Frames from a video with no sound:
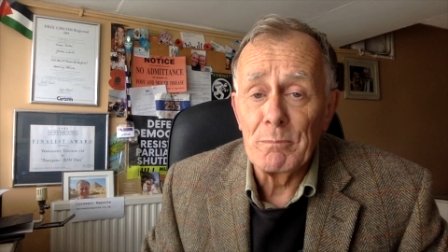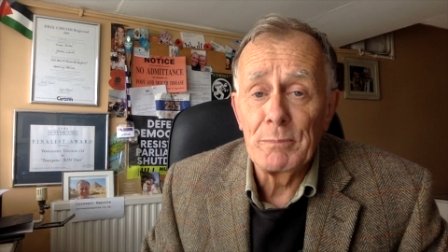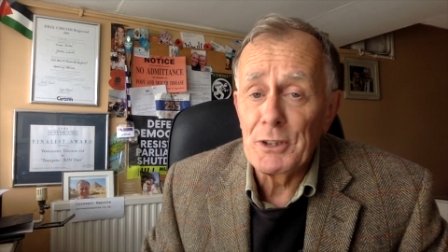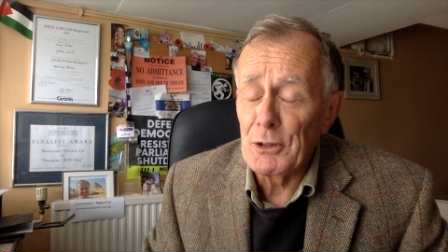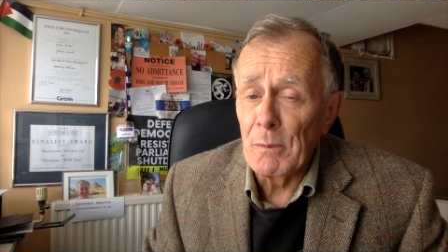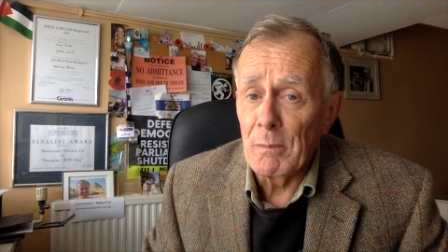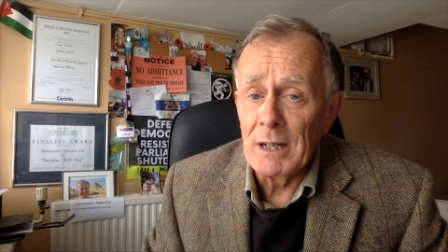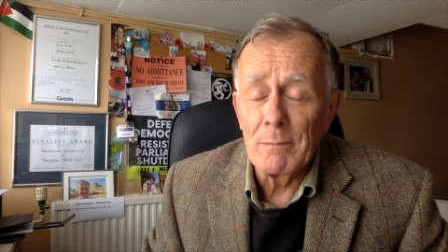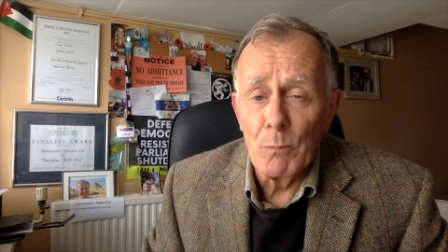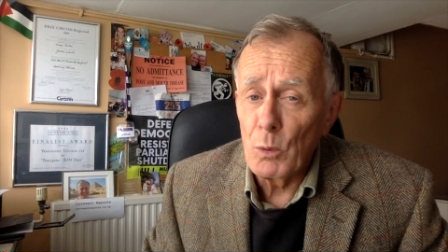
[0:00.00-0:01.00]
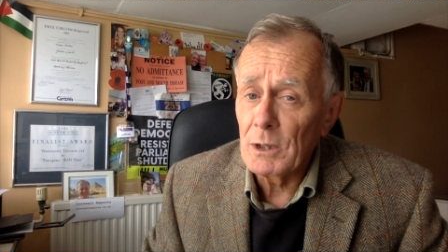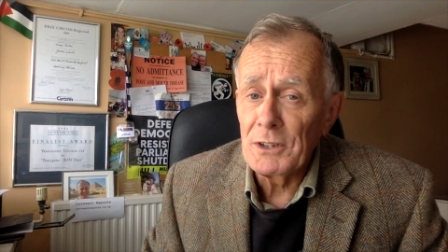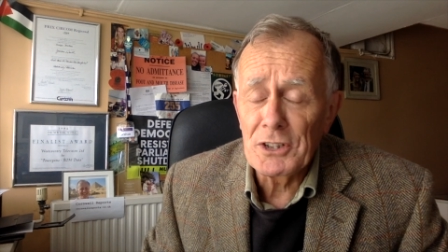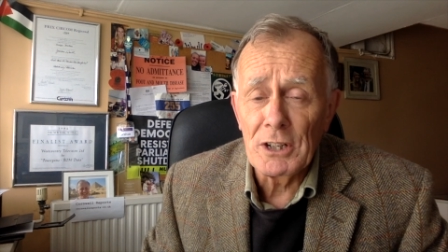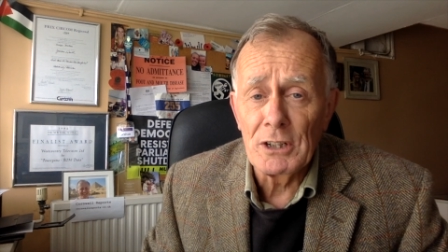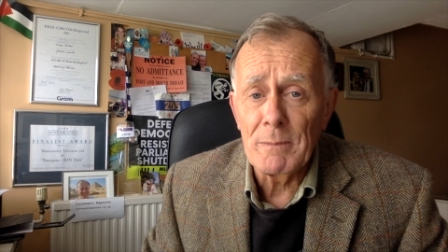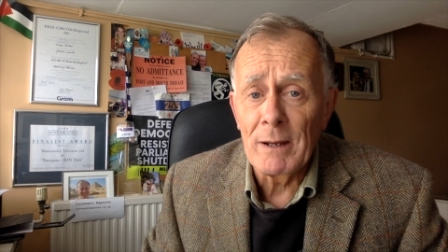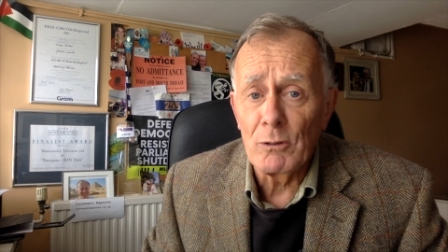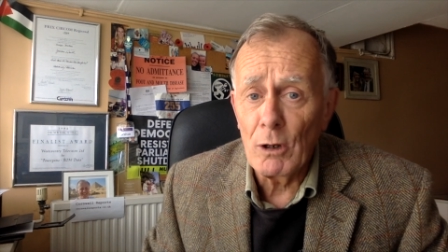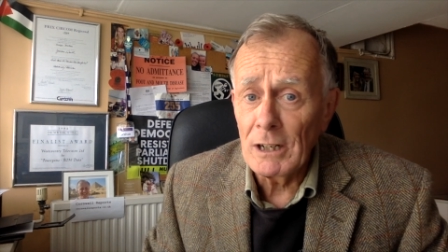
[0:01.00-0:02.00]
presumably more concerned
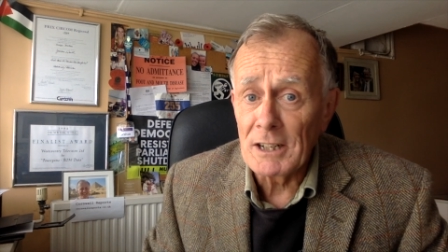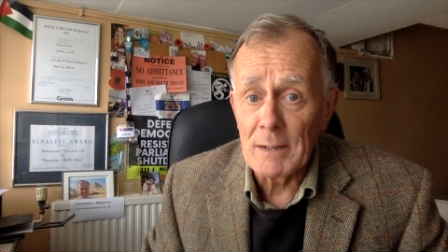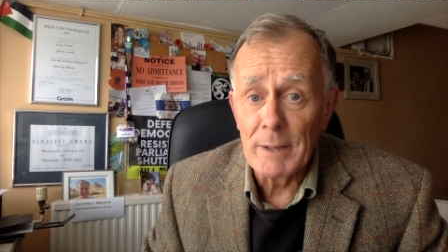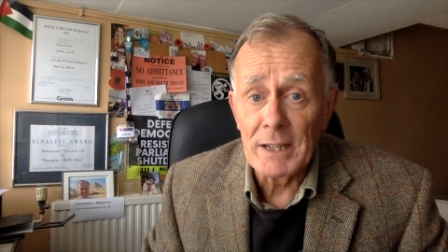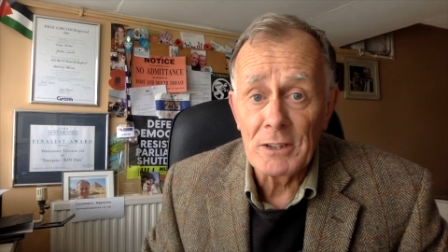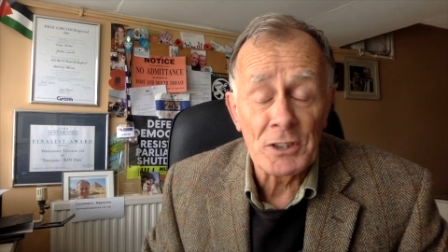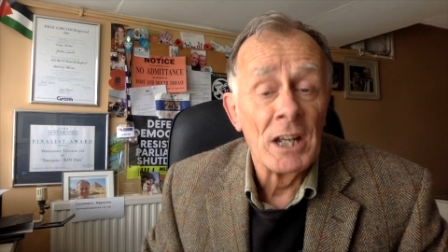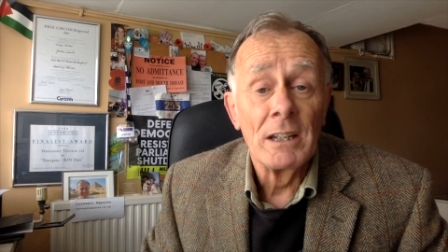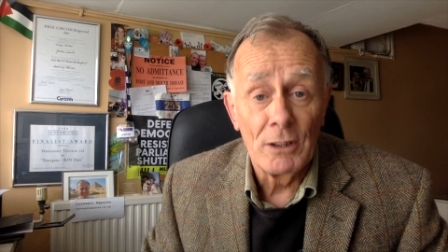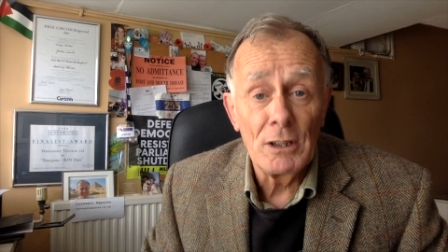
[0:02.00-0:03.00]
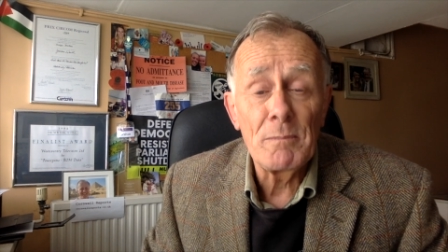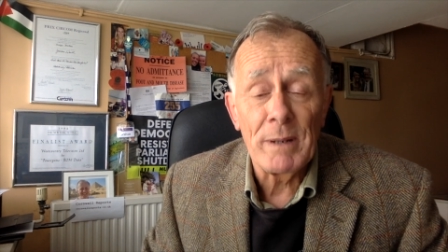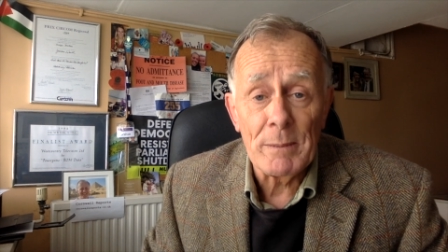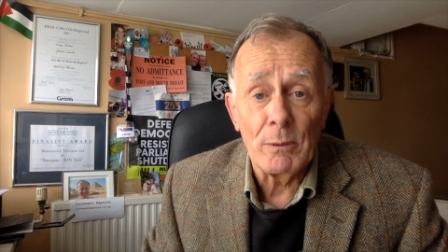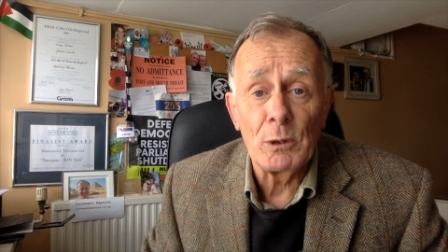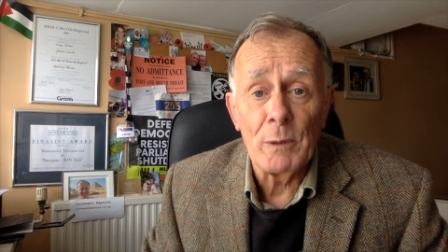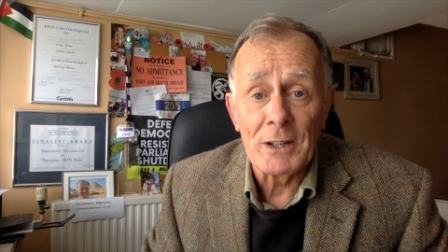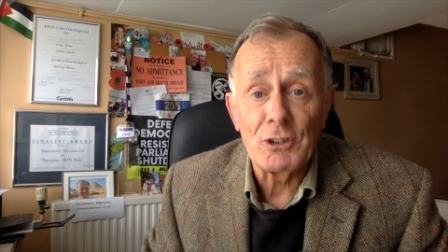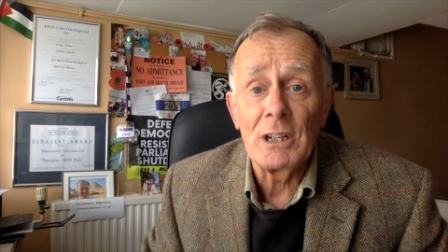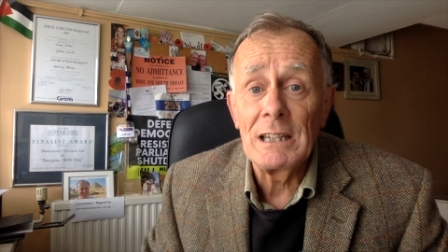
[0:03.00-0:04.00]
about holidaymakers than the people who
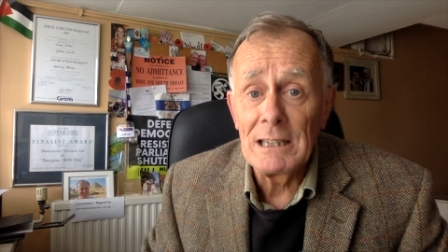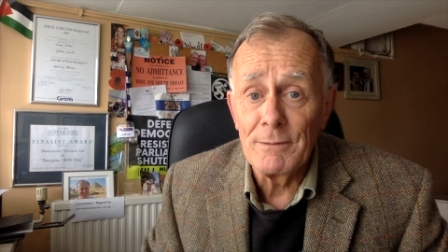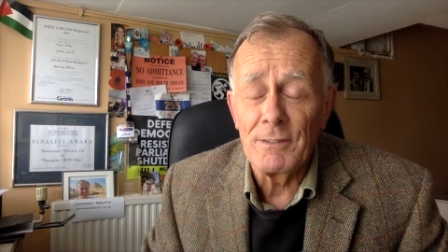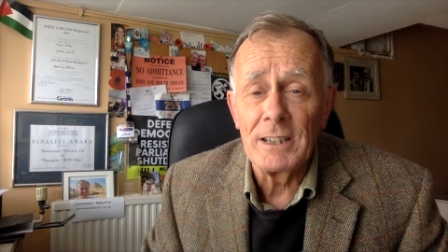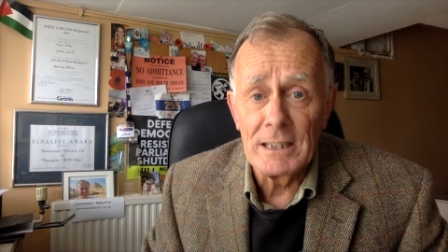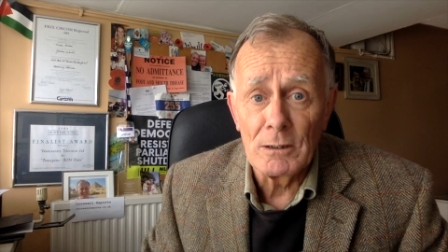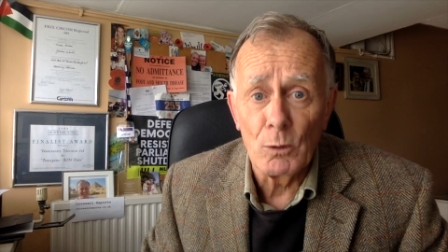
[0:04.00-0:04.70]
actually live in